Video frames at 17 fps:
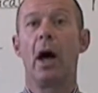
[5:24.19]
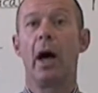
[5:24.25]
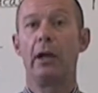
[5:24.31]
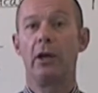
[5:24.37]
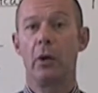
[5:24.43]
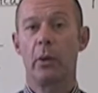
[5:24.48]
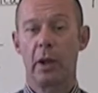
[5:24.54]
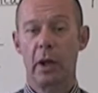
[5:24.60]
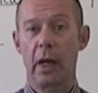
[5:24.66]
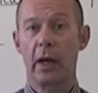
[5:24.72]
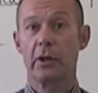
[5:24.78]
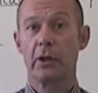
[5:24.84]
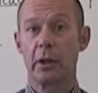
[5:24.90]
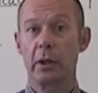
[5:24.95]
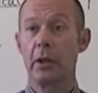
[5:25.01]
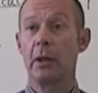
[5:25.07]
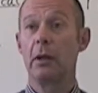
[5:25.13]
And you can
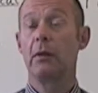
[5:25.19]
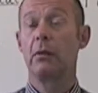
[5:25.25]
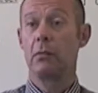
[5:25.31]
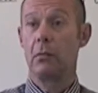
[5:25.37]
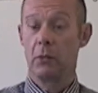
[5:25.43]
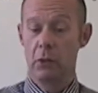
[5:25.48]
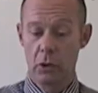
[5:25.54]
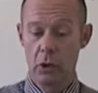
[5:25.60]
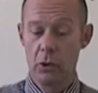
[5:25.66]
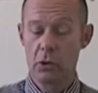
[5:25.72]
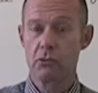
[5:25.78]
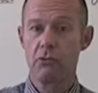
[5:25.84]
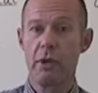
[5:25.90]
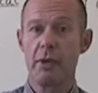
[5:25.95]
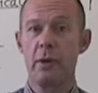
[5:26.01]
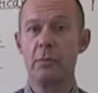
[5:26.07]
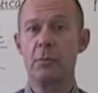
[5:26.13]
actually use
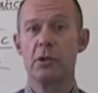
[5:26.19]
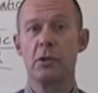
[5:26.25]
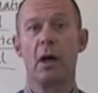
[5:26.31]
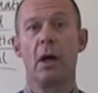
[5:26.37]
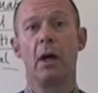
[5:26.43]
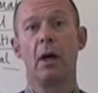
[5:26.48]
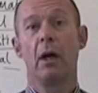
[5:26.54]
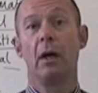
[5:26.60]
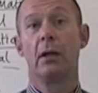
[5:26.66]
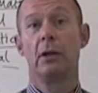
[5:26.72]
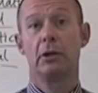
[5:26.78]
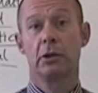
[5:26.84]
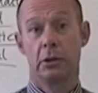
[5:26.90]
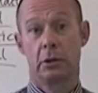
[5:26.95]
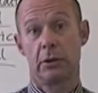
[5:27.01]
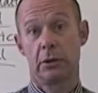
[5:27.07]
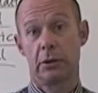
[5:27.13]
rhythms
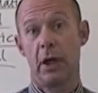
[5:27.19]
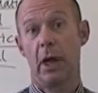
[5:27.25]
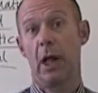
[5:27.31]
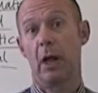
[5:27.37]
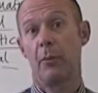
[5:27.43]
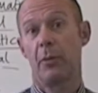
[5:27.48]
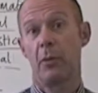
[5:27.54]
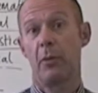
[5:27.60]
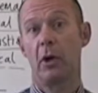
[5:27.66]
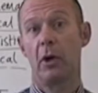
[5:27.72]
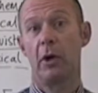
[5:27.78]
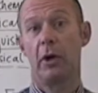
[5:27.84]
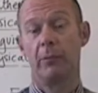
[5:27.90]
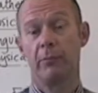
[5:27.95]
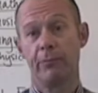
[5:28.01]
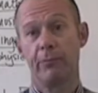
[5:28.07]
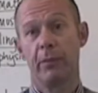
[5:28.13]
to help them
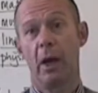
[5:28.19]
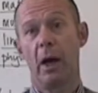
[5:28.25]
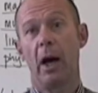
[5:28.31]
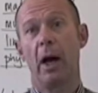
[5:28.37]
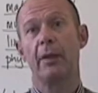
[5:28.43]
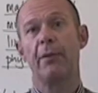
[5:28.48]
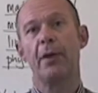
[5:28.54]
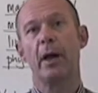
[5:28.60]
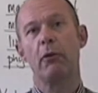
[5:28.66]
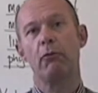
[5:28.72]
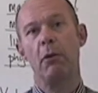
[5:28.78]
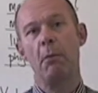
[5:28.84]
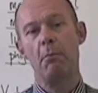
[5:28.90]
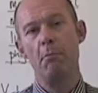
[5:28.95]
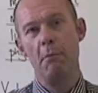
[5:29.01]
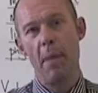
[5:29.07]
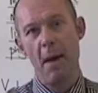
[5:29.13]
learn. And they'll
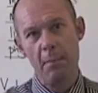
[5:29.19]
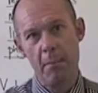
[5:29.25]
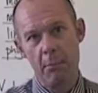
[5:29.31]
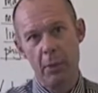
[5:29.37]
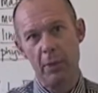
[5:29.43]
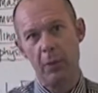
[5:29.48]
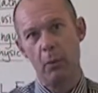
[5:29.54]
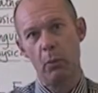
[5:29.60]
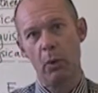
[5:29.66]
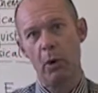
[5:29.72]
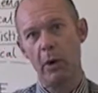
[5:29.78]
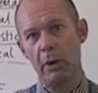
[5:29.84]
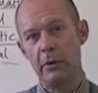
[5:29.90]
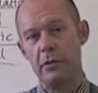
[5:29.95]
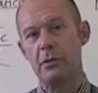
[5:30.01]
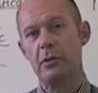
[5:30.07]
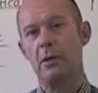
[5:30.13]
remember the
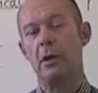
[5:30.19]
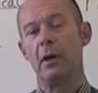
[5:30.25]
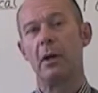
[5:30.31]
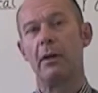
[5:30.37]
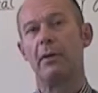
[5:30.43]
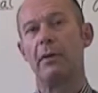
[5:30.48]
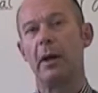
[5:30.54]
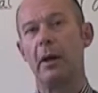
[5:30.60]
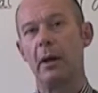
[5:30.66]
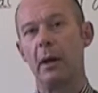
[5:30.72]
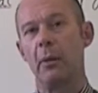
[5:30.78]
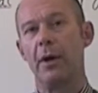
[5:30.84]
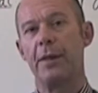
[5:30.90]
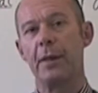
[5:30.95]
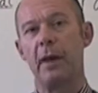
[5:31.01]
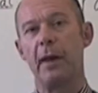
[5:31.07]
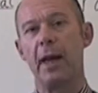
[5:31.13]
words, the
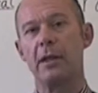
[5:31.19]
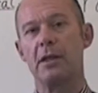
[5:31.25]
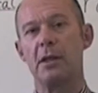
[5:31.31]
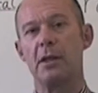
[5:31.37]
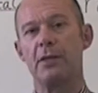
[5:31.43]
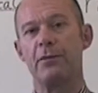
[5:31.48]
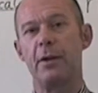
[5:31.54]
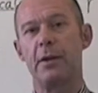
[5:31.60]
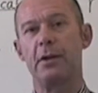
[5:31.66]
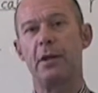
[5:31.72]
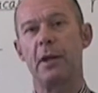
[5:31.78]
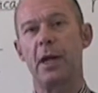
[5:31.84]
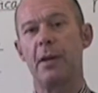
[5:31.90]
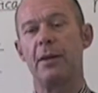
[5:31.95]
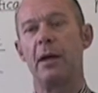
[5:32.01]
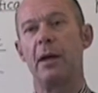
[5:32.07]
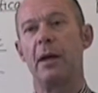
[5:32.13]
way the letters fit
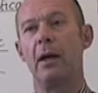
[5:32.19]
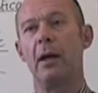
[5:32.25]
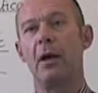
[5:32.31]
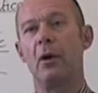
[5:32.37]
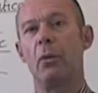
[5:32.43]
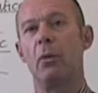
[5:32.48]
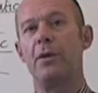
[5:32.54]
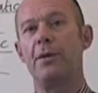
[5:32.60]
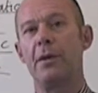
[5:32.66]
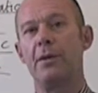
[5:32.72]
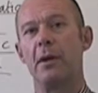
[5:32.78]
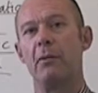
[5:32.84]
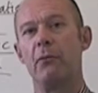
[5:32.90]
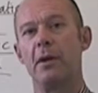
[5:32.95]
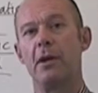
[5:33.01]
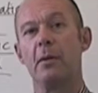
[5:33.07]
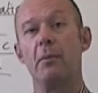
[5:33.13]
together within
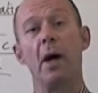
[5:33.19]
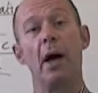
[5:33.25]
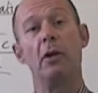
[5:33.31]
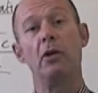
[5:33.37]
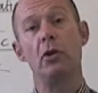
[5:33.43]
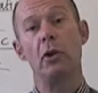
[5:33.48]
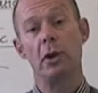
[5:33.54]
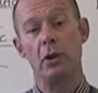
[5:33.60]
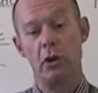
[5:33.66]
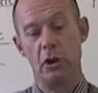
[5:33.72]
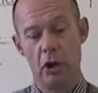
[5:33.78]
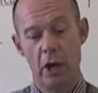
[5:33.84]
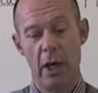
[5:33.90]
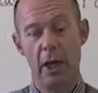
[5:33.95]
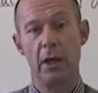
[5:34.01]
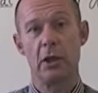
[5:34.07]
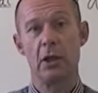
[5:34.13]
the rhythm, and you can
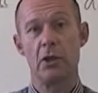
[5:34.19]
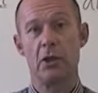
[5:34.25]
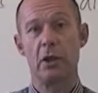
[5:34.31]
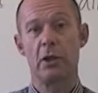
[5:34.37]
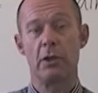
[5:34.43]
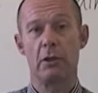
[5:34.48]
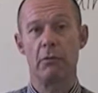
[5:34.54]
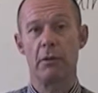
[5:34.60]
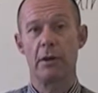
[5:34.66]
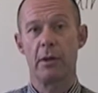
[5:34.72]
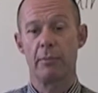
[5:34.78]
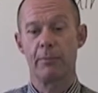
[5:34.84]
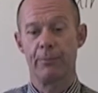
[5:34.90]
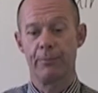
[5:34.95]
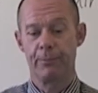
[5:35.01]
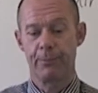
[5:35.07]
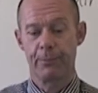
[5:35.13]
change the
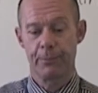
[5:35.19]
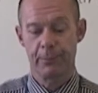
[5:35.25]
rhythm.